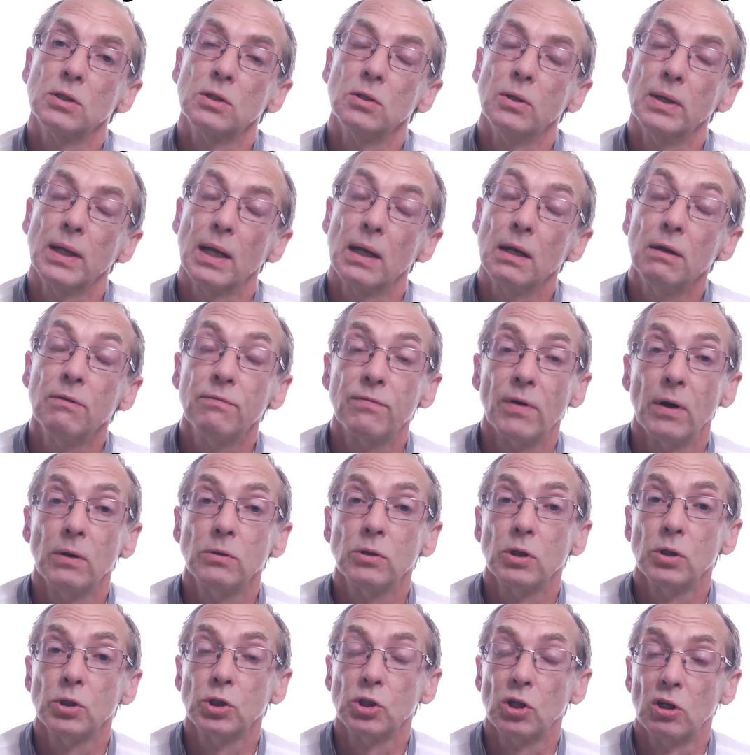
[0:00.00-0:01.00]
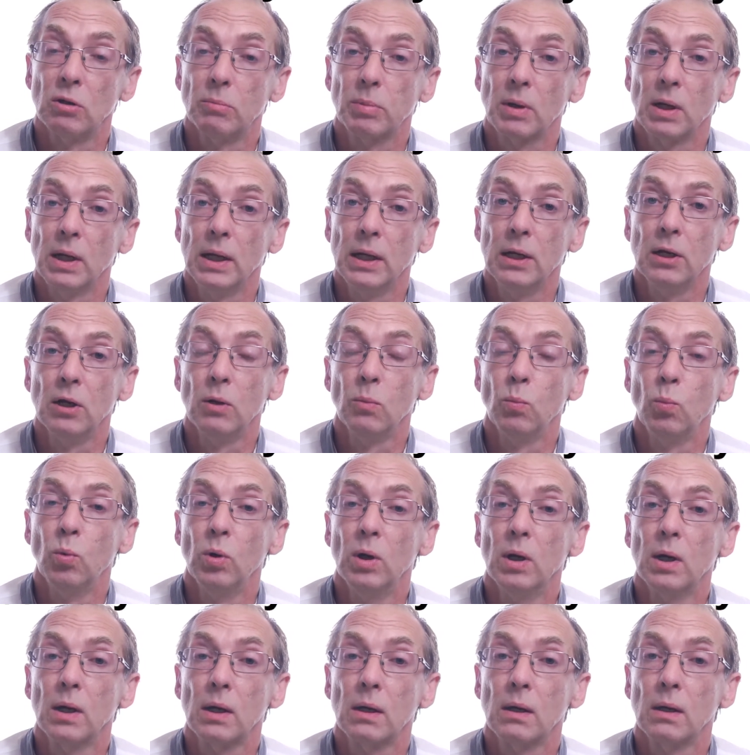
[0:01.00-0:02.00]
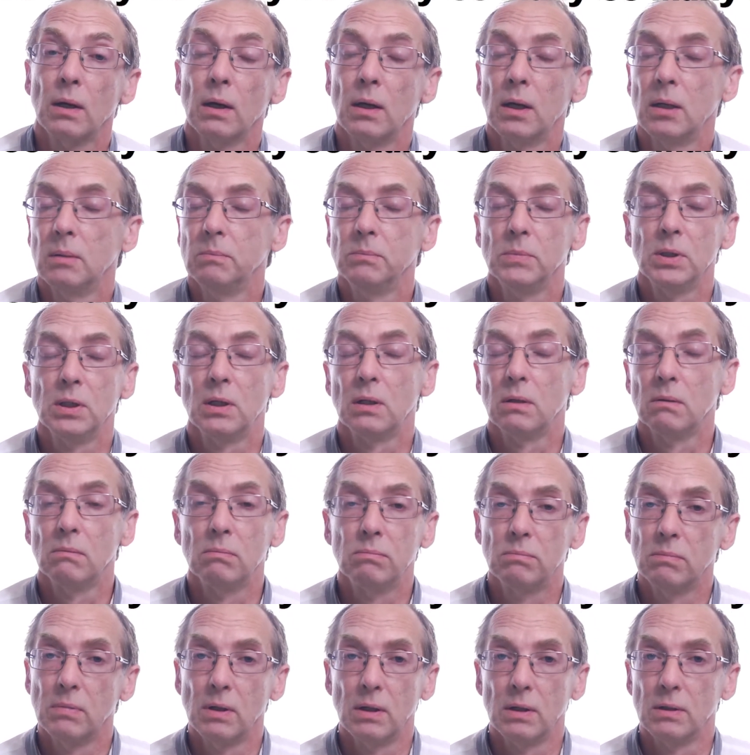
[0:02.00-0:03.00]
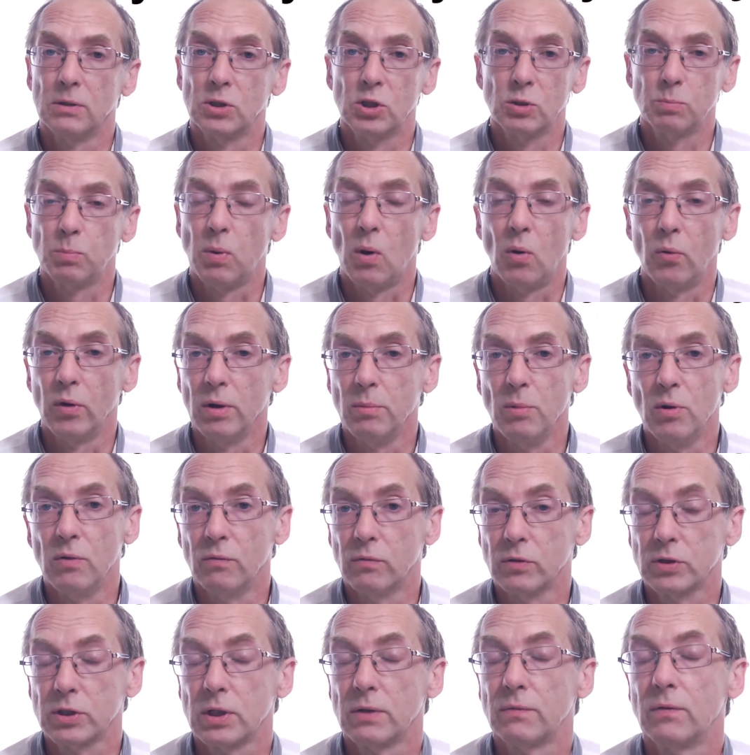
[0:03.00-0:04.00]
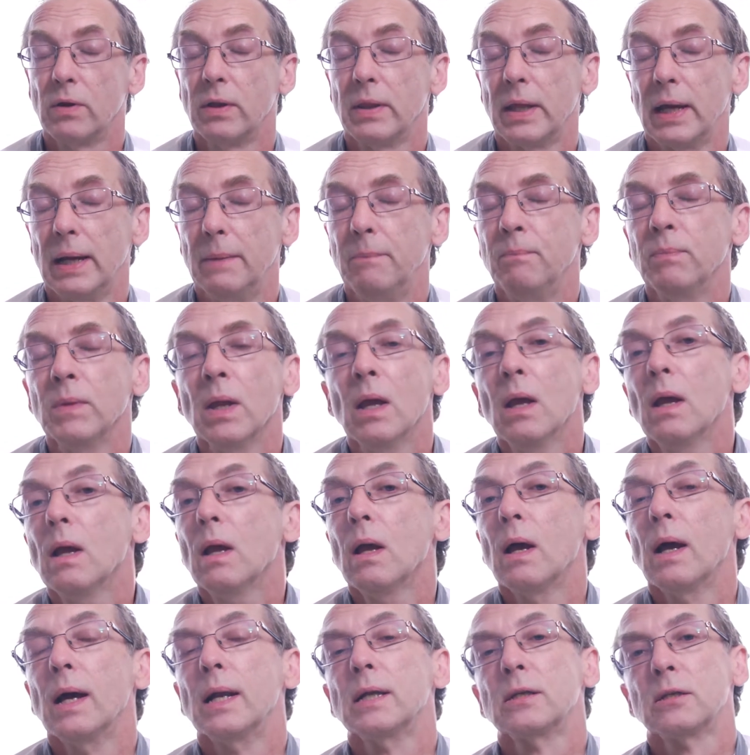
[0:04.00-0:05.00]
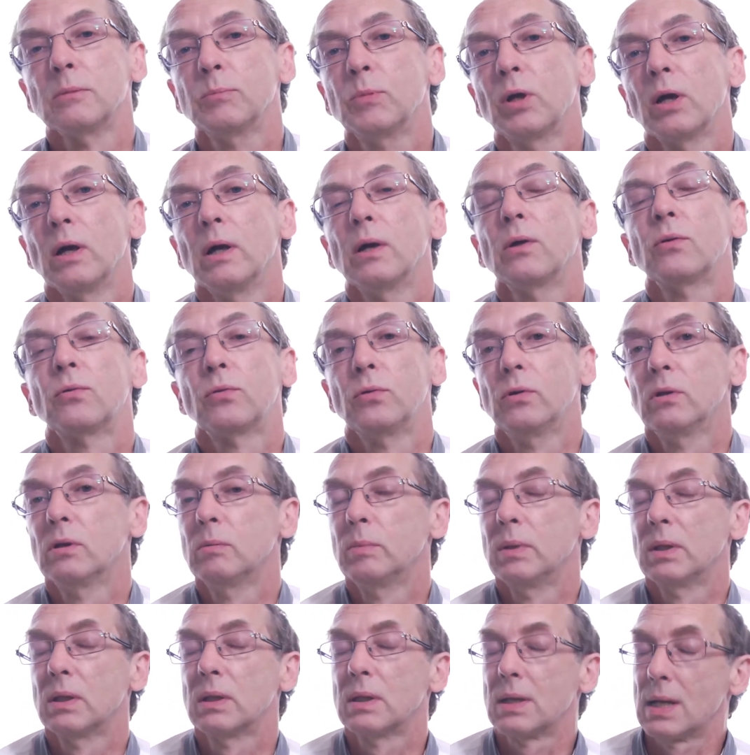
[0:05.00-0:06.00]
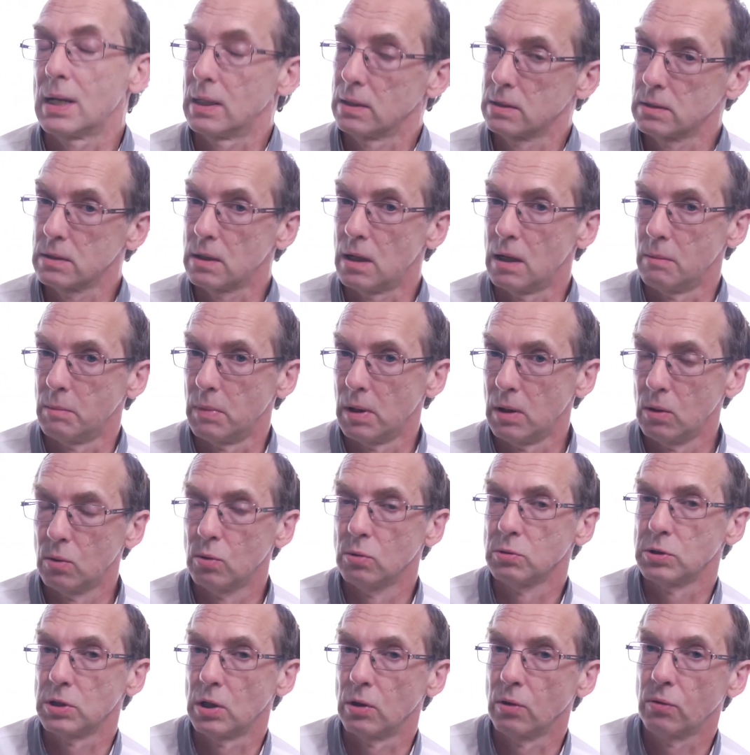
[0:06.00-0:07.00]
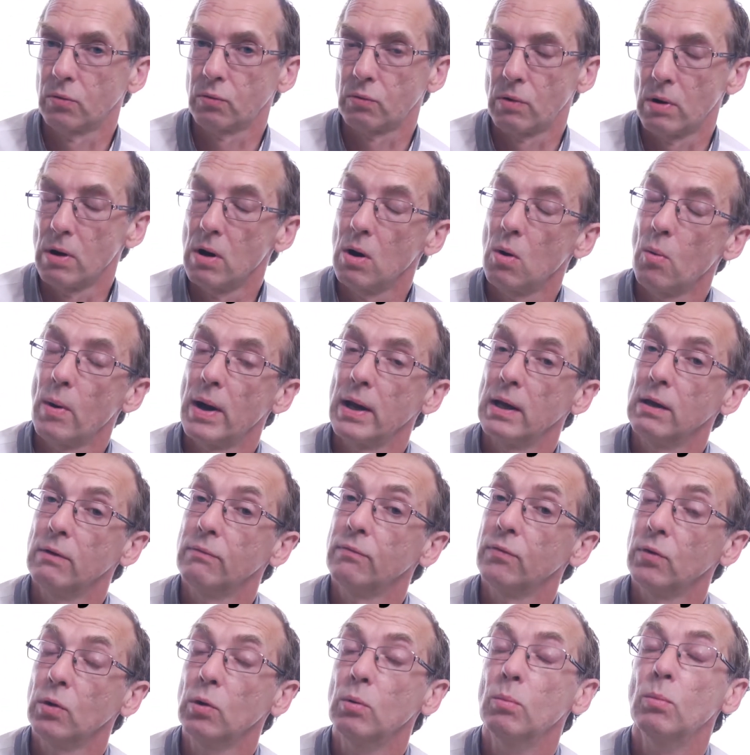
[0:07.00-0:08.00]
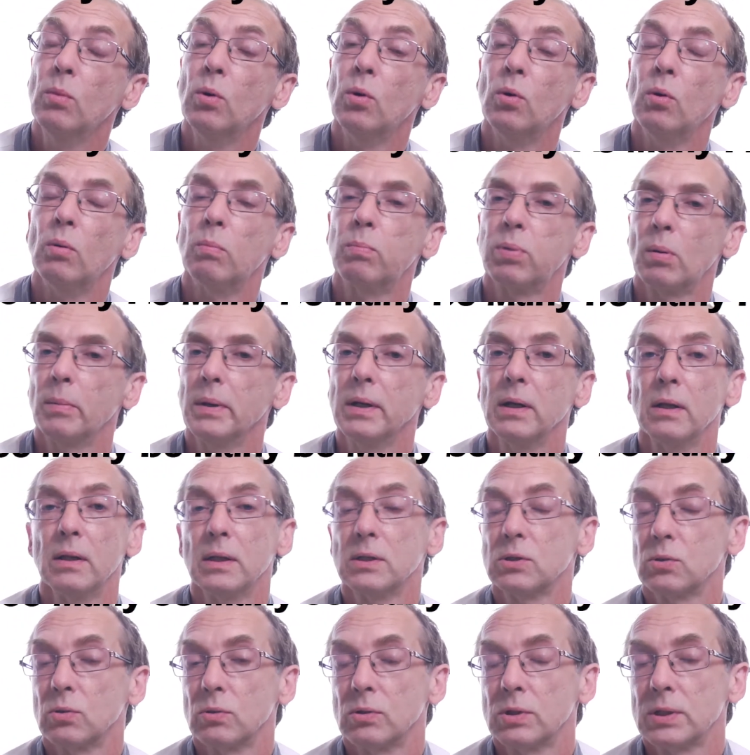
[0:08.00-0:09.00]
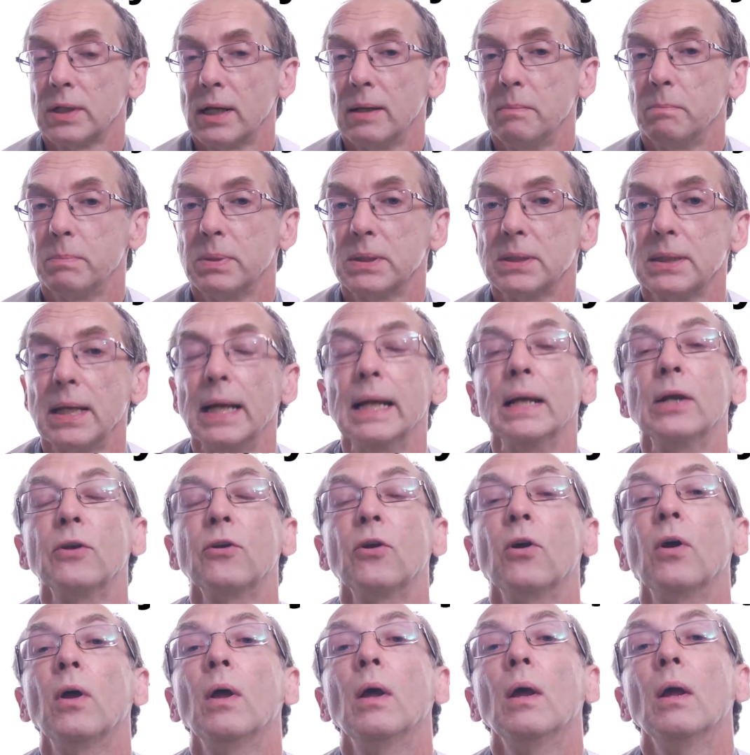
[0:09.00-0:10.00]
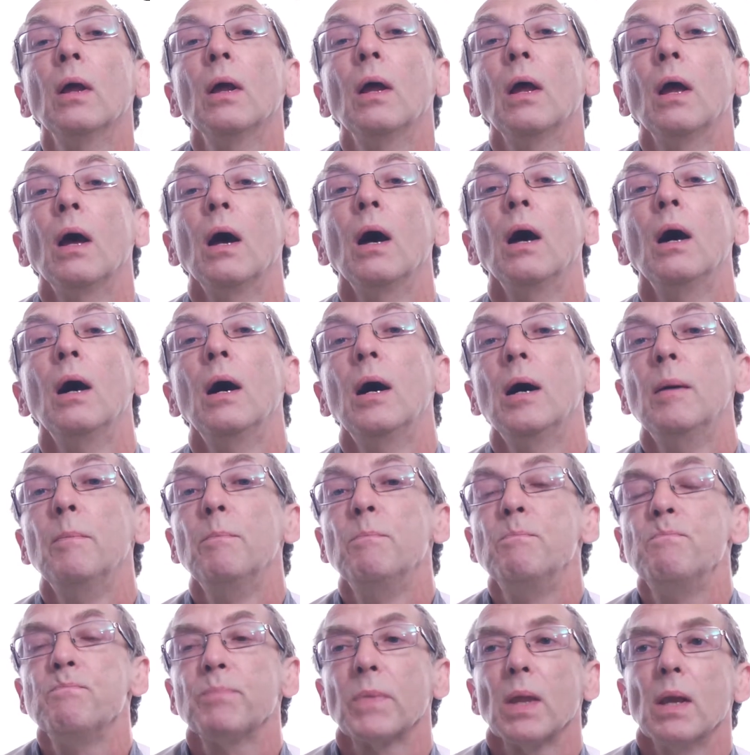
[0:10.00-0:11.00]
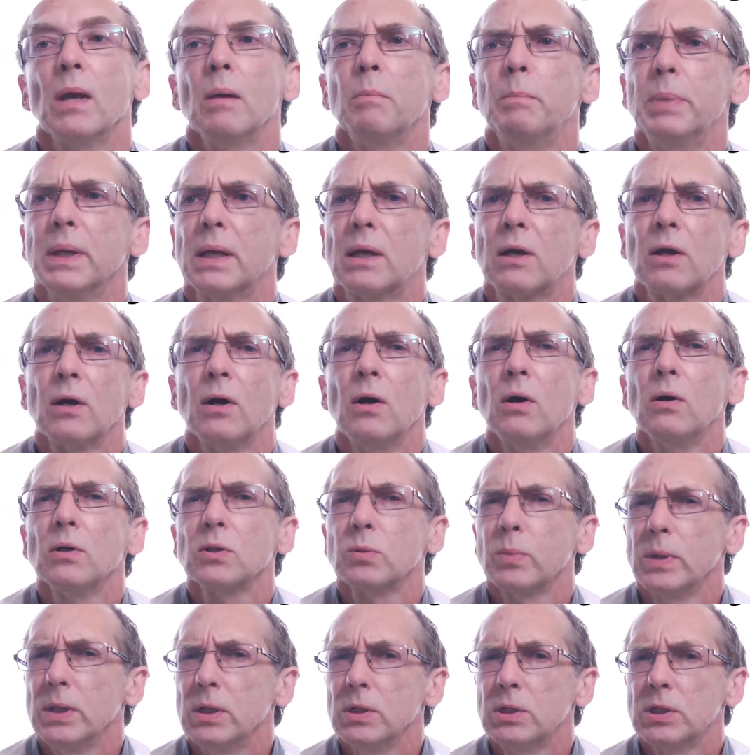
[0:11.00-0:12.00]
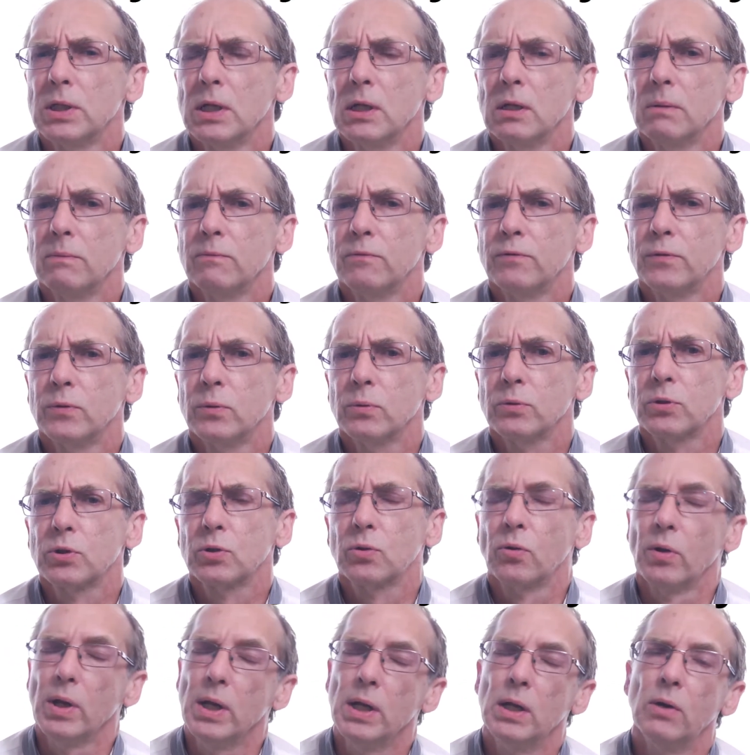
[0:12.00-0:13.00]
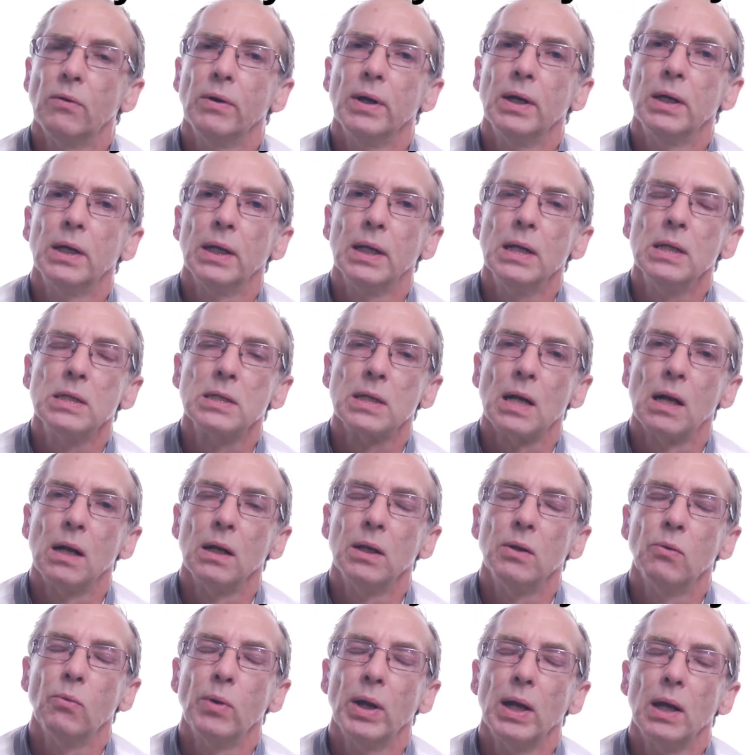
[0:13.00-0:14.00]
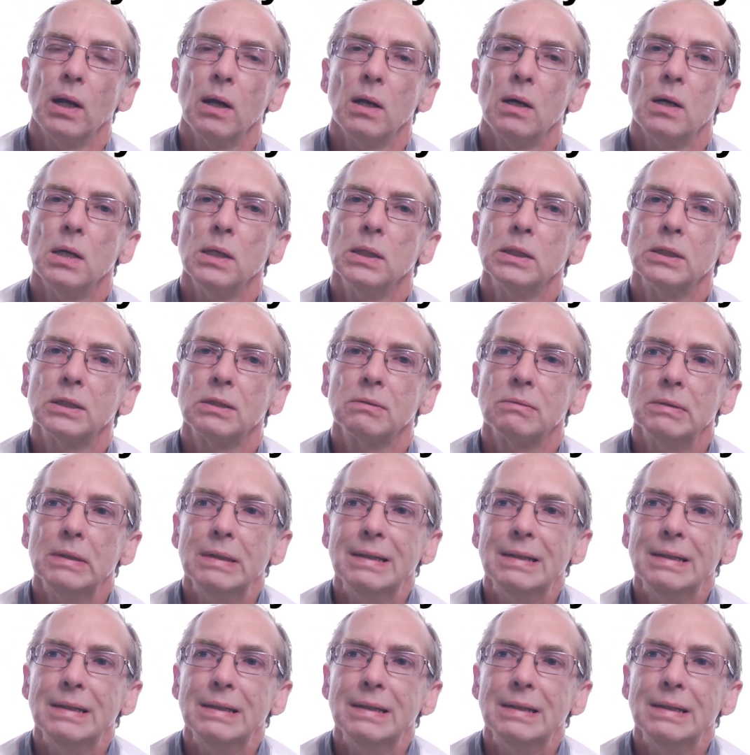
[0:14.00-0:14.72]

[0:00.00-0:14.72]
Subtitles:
doing any Photoshop cleanup work, spot removal, stuff like that. And as I'm going through them at that time, I'll also throw away a few more, probably another sort of 10%. Because when you see them full screen or in detail, you realise